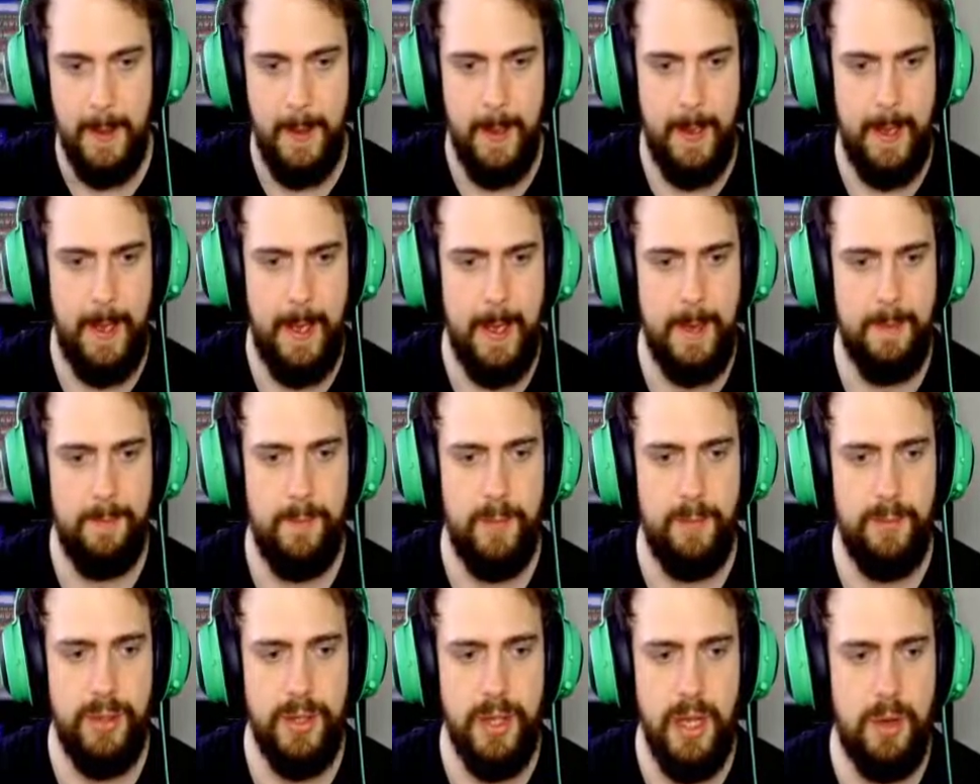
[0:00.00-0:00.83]

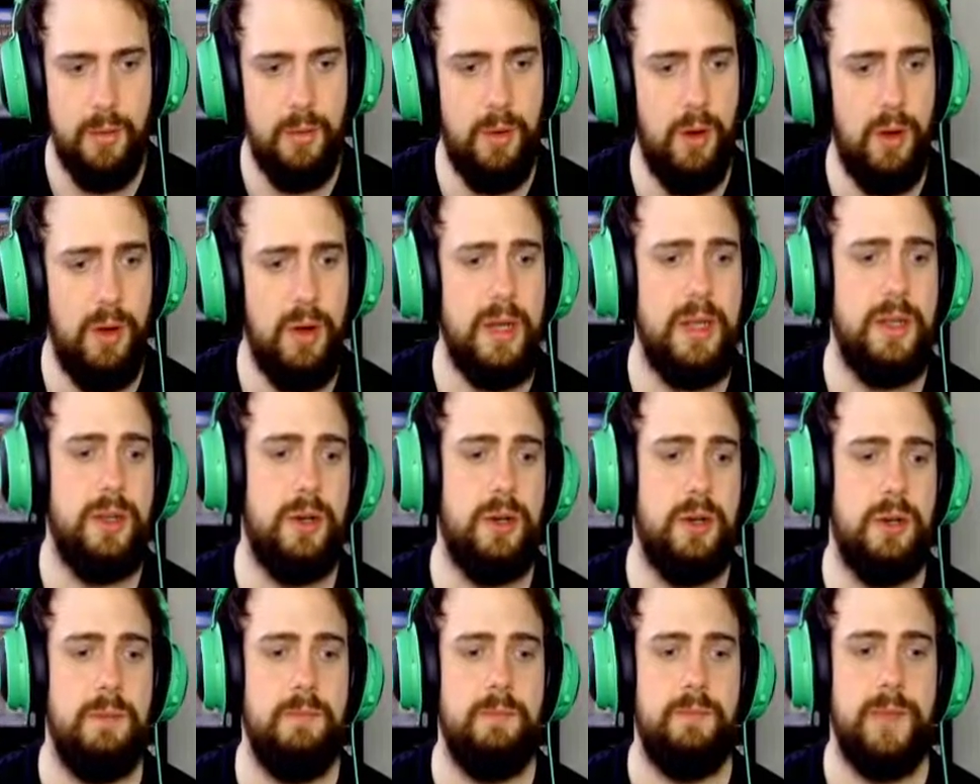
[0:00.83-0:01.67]
But no, all in
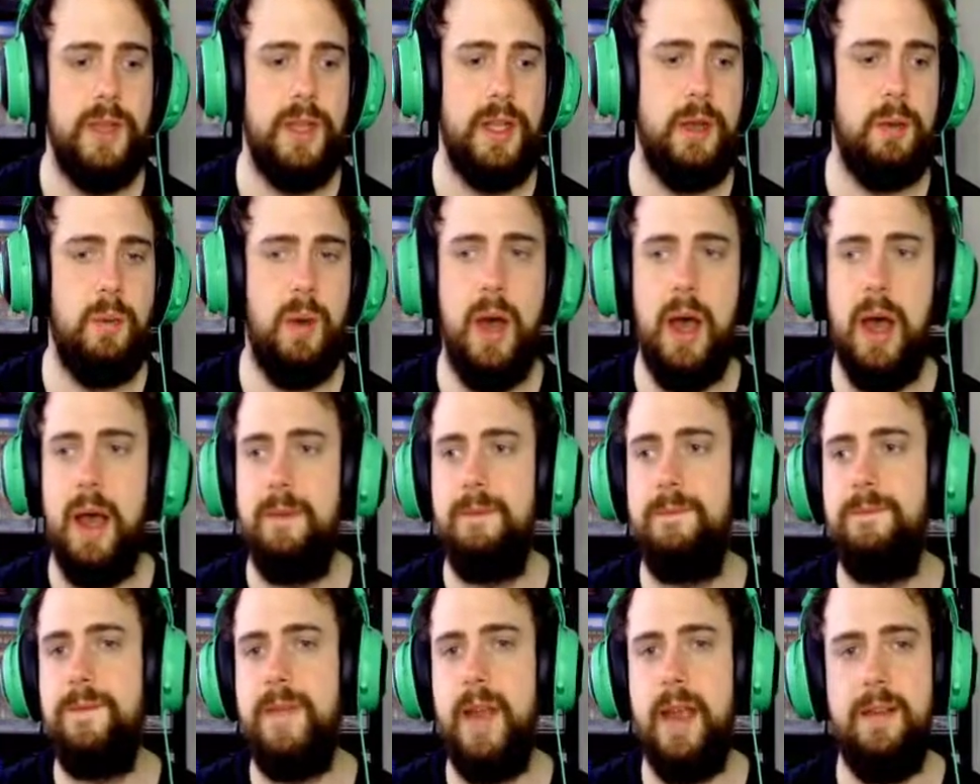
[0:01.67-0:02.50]
all, you know what?
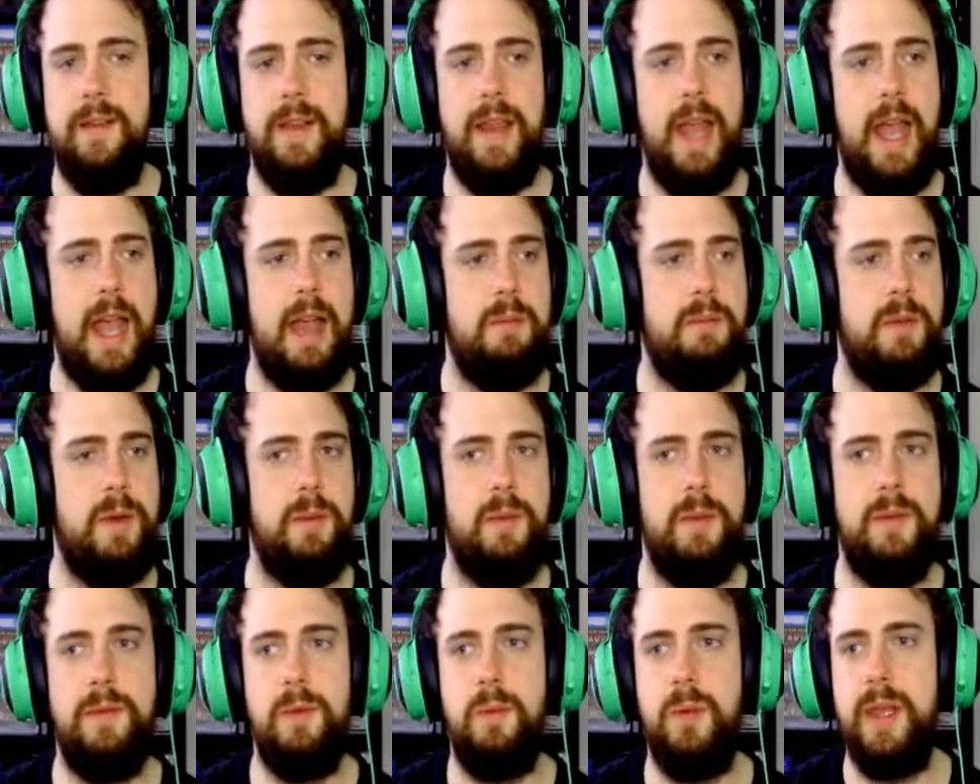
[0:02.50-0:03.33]
I'm very happy
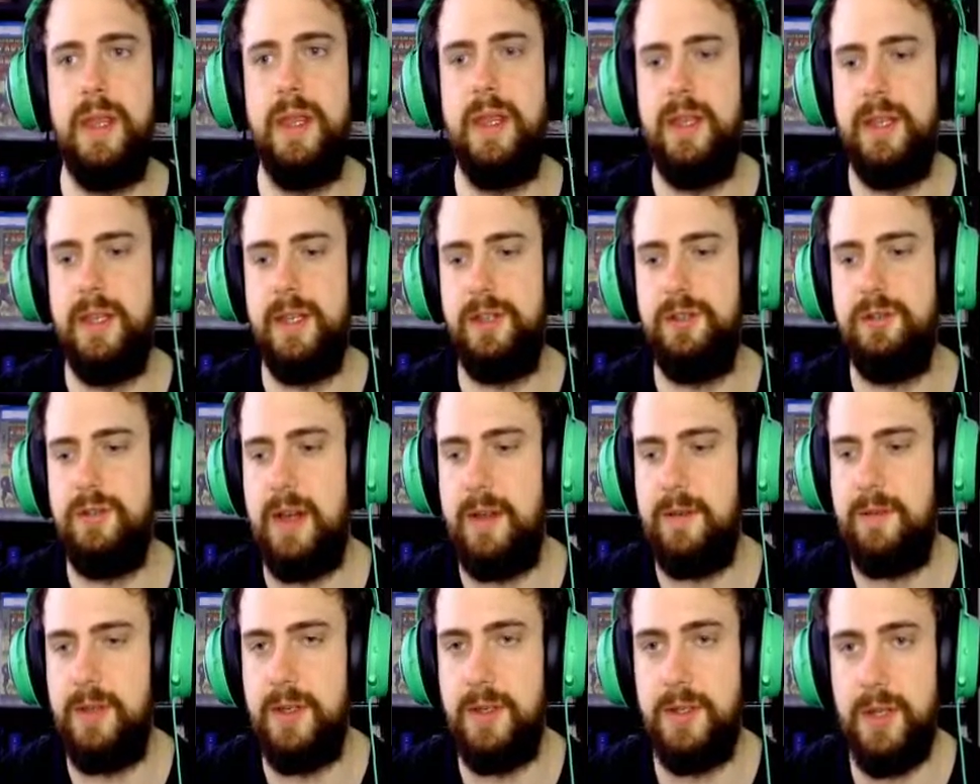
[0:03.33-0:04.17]
with the way that this
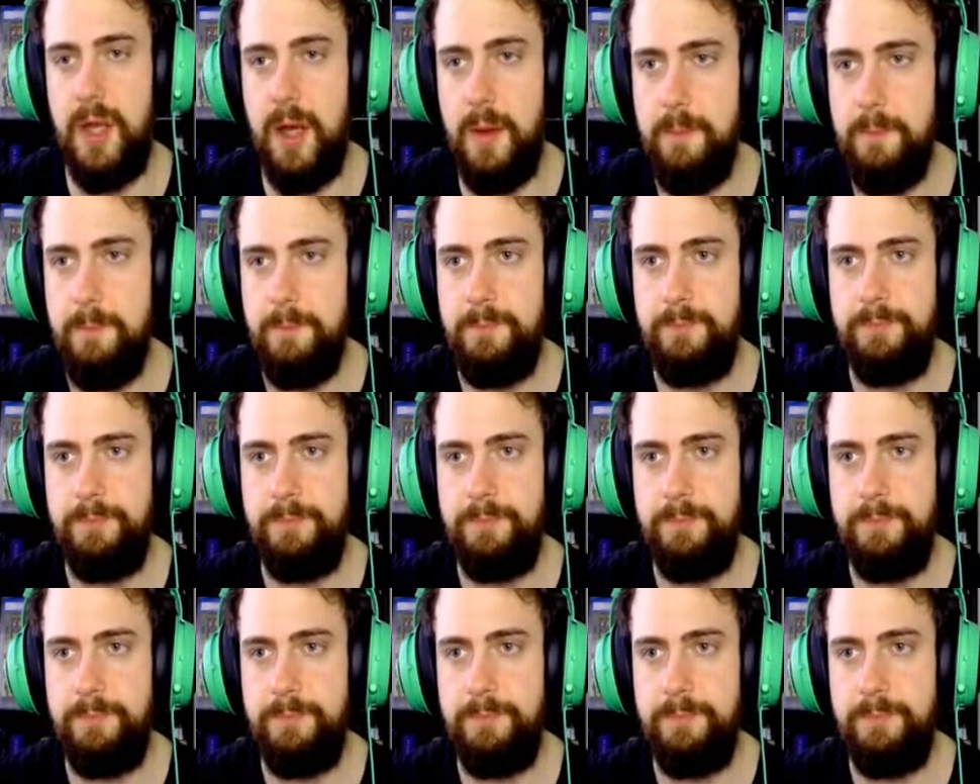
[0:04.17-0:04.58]
draft has gone.